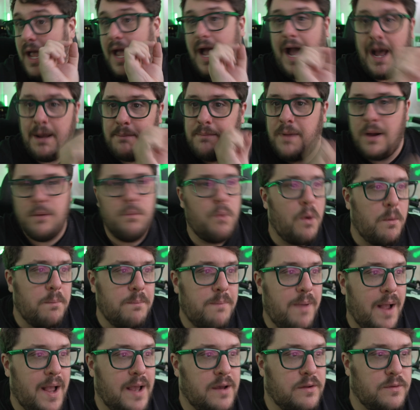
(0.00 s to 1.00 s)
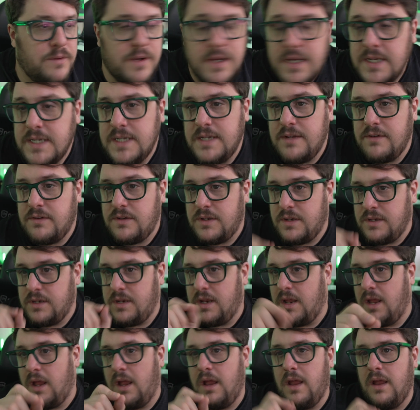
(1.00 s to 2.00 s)
and my £1
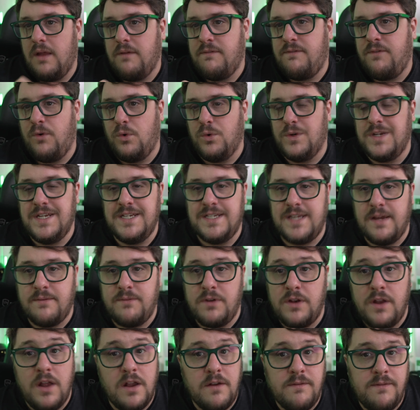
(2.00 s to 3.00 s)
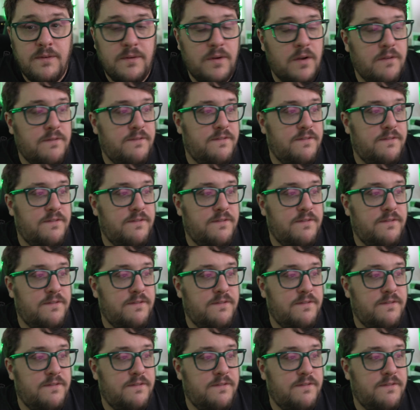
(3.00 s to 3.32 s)
47 of, of